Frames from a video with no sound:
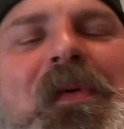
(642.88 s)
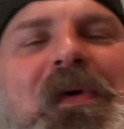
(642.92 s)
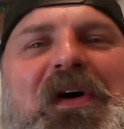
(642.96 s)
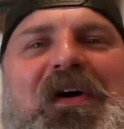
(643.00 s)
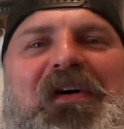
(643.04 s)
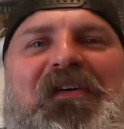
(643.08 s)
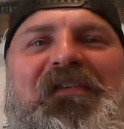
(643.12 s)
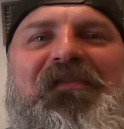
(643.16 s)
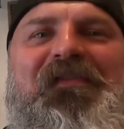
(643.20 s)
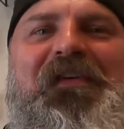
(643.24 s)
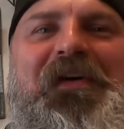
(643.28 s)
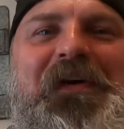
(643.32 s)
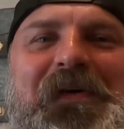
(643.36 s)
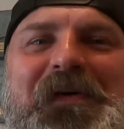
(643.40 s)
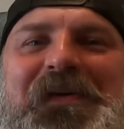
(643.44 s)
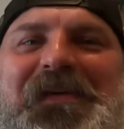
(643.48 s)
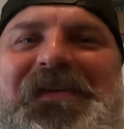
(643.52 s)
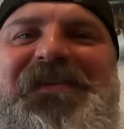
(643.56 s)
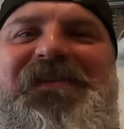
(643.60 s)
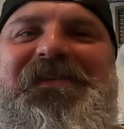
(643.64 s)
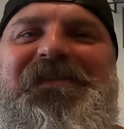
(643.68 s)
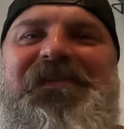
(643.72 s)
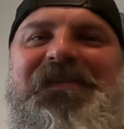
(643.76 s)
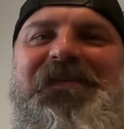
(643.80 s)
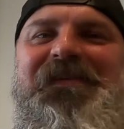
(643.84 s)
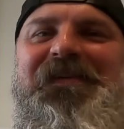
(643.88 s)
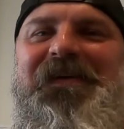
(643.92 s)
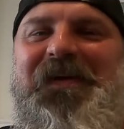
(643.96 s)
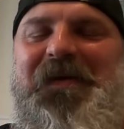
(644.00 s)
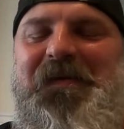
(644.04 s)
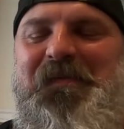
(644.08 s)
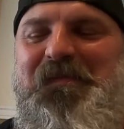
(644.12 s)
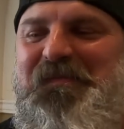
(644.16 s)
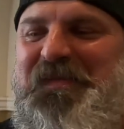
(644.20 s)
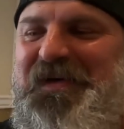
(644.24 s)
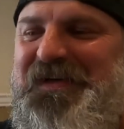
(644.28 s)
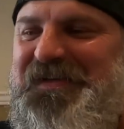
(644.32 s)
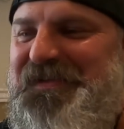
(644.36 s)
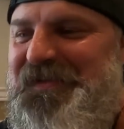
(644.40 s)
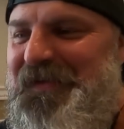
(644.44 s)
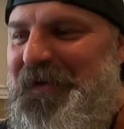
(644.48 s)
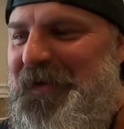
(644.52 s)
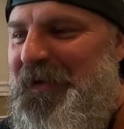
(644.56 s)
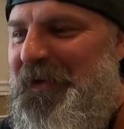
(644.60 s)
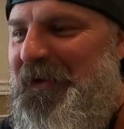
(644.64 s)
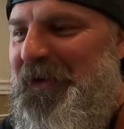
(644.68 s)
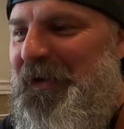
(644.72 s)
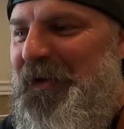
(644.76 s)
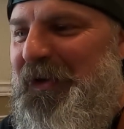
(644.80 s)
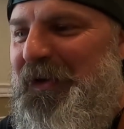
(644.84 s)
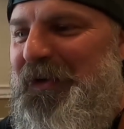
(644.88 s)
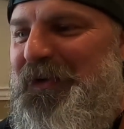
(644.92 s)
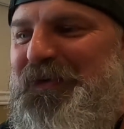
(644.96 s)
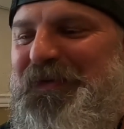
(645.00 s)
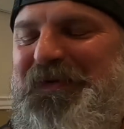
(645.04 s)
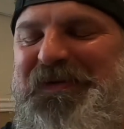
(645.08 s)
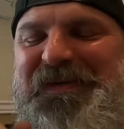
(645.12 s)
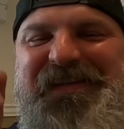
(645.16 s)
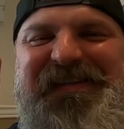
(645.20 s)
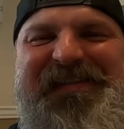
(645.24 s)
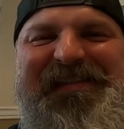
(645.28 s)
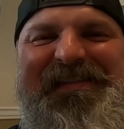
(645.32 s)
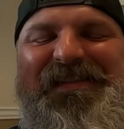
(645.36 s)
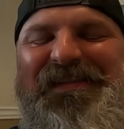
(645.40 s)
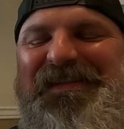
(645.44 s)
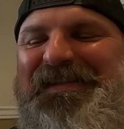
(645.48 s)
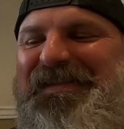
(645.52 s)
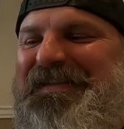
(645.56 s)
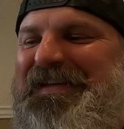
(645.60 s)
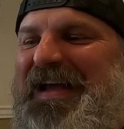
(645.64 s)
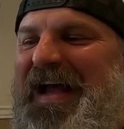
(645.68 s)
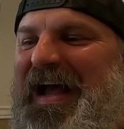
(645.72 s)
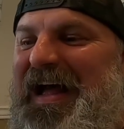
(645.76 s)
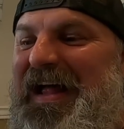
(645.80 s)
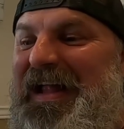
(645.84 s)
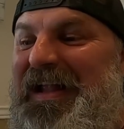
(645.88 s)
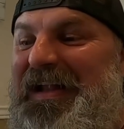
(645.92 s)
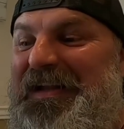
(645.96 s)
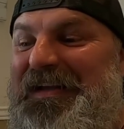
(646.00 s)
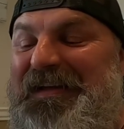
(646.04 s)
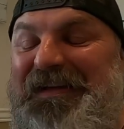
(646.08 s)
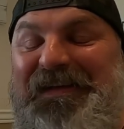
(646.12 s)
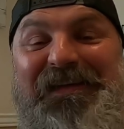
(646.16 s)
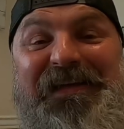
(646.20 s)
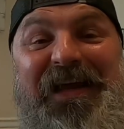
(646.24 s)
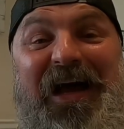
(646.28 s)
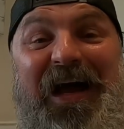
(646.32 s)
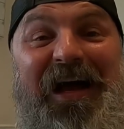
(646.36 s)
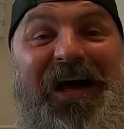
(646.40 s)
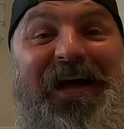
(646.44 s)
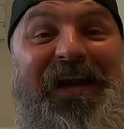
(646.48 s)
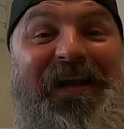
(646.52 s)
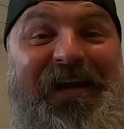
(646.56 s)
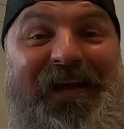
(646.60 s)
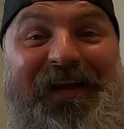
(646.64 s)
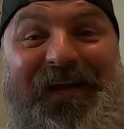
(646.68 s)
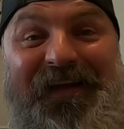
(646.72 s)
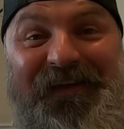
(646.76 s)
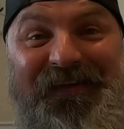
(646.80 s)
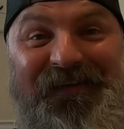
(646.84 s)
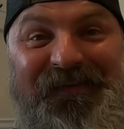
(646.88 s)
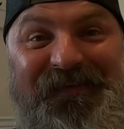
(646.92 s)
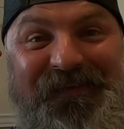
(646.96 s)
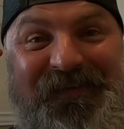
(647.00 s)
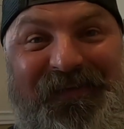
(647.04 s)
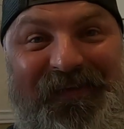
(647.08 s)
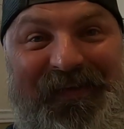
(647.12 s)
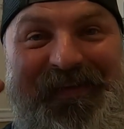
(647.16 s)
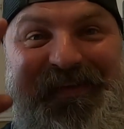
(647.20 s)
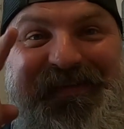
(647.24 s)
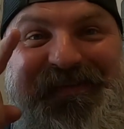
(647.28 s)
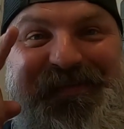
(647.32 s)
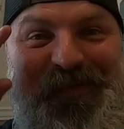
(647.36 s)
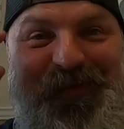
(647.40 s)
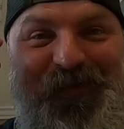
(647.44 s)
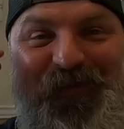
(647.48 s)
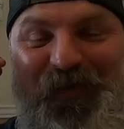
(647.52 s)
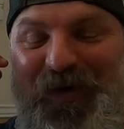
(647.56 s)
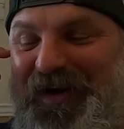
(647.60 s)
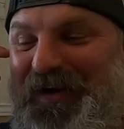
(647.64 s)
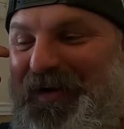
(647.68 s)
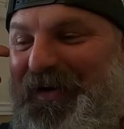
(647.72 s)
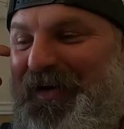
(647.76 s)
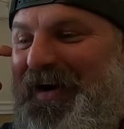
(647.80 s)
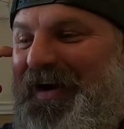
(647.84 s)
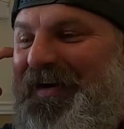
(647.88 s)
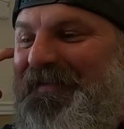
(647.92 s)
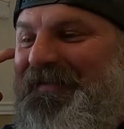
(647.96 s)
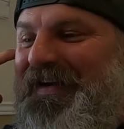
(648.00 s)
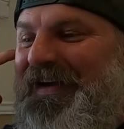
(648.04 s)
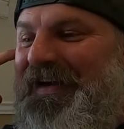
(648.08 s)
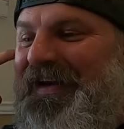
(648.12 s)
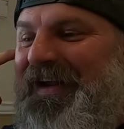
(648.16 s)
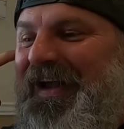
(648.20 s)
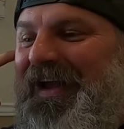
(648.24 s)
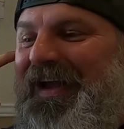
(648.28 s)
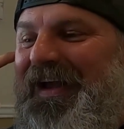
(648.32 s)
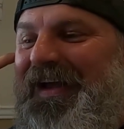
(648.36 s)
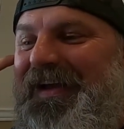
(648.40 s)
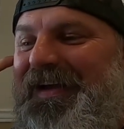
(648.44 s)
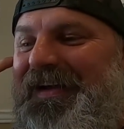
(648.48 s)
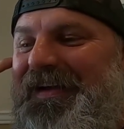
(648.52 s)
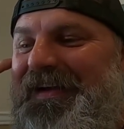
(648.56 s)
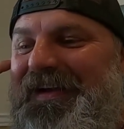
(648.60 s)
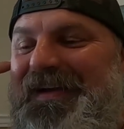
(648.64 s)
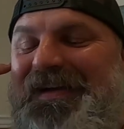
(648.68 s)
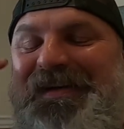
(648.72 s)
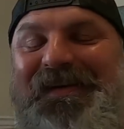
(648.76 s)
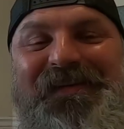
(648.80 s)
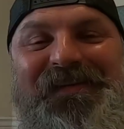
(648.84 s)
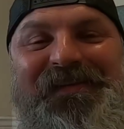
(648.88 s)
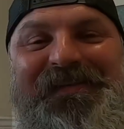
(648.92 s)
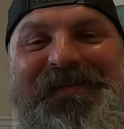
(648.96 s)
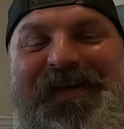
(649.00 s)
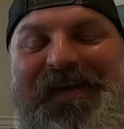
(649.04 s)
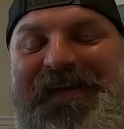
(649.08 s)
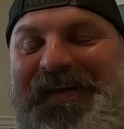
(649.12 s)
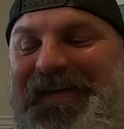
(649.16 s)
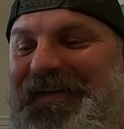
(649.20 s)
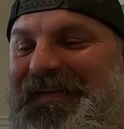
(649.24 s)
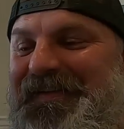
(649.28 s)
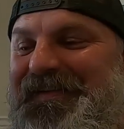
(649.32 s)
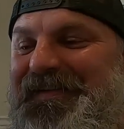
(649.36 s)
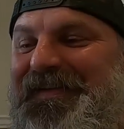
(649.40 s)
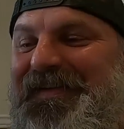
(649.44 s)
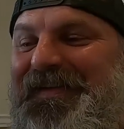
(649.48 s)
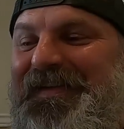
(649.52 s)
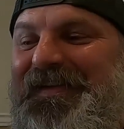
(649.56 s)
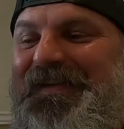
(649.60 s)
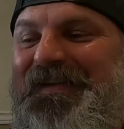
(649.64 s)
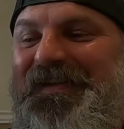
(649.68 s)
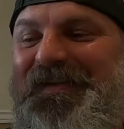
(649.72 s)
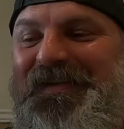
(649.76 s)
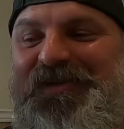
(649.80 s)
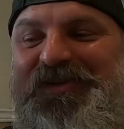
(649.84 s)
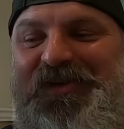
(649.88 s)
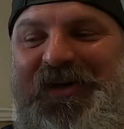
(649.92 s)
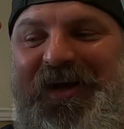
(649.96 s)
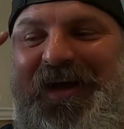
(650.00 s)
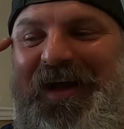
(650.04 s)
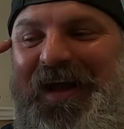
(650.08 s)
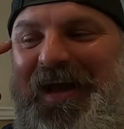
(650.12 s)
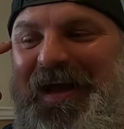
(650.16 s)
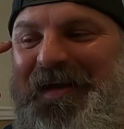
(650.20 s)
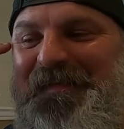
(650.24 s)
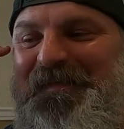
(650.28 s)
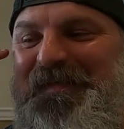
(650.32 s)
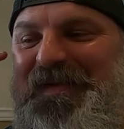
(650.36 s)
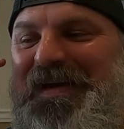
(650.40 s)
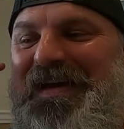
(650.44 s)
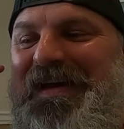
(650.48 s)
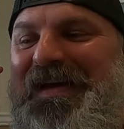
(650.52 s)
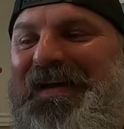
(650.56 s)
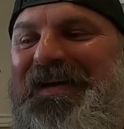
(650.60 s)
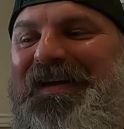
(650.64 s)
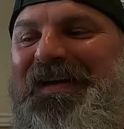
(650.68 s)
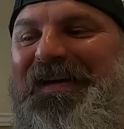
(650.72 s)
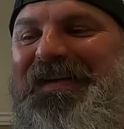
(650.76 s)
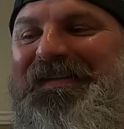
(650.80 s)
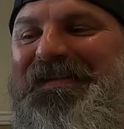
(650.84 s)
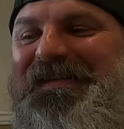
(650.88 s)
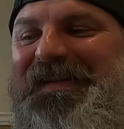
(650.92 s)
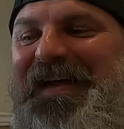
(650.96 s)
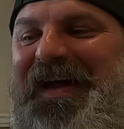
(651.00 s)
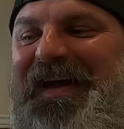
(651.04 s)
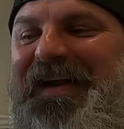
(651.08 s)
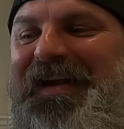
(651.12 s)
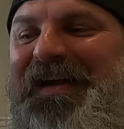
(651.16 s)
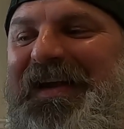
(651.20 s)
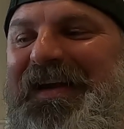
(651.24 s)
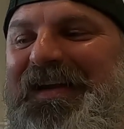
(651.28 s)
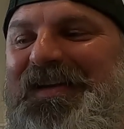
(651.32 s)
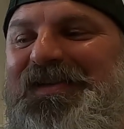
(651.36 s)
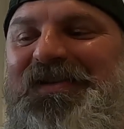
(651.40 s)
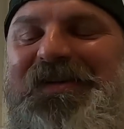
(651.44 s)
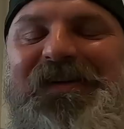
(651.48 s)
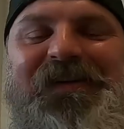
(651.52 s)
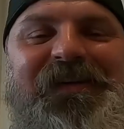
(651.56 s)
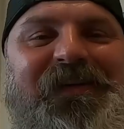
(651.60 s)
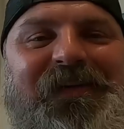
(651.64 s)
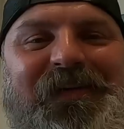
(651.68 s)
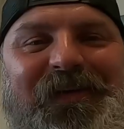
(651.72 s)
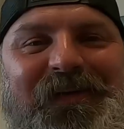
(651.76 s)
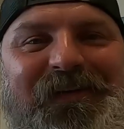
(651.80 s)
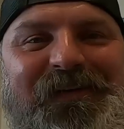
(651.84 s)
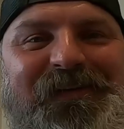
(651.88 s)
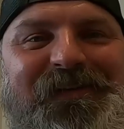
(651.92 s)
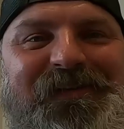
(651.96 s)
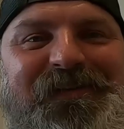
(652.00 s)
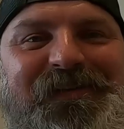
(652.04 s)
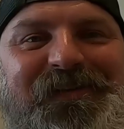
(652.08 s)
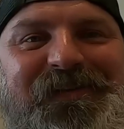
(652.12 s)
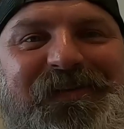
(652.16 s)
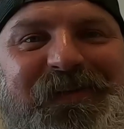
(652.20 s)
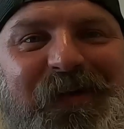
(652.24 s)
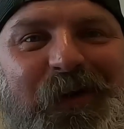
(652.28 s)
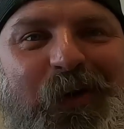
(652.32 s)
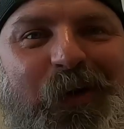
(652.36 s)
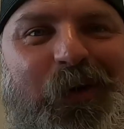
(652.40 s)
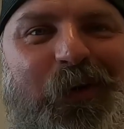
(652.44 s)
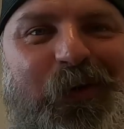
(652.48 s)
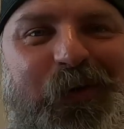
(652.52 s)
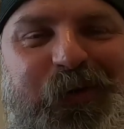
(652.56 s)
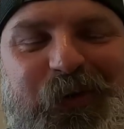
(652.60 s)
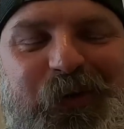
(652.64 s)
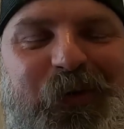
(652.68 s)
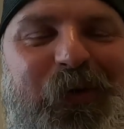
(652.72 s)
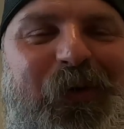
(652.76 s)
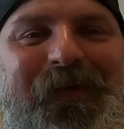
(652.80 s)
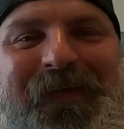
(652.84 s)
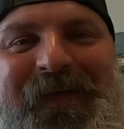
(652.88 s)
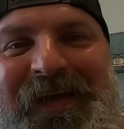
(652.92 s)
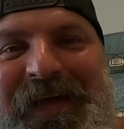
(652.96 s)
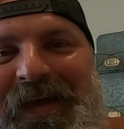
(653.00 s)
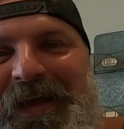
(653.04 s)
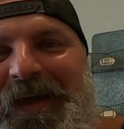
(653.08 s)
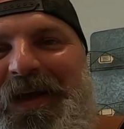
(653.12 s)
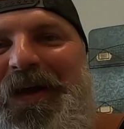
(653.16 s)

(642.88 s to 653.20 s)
Well, folks, Mr. Luke Saldana is the winner of it, and he says the JAP because that engine looks so cool.